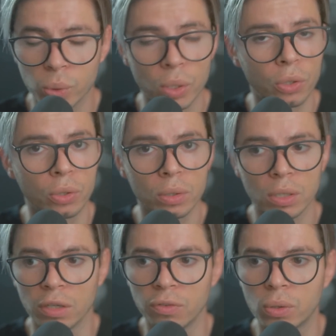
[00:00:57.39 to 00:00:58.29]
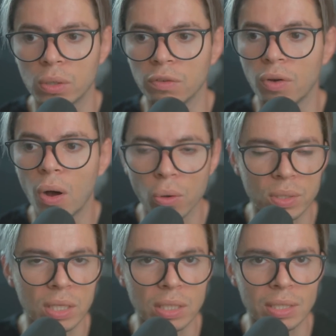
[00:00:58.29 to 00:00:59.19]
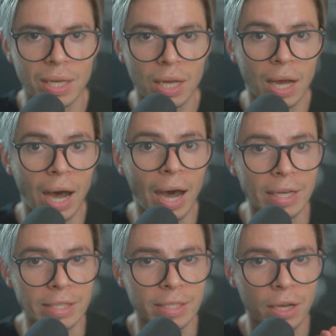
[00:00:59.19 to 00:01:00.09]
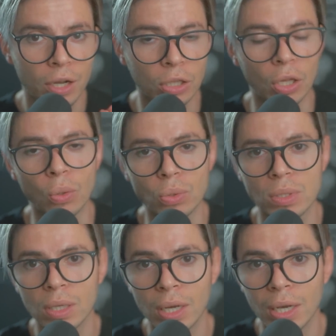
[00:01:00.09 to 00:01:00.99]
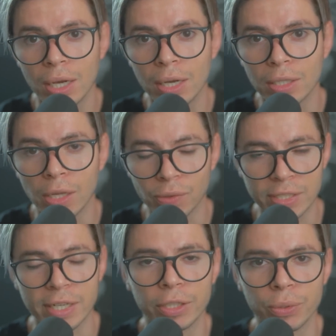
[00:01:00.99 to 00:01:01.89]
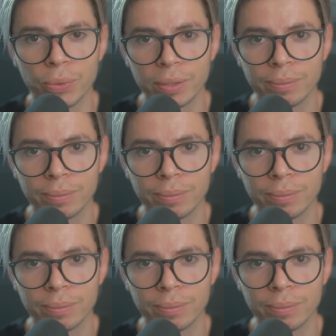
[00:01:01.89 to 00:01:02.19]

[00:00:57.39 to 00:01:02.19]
her cover of Halsey's Eyes Closed. Now let's get into it.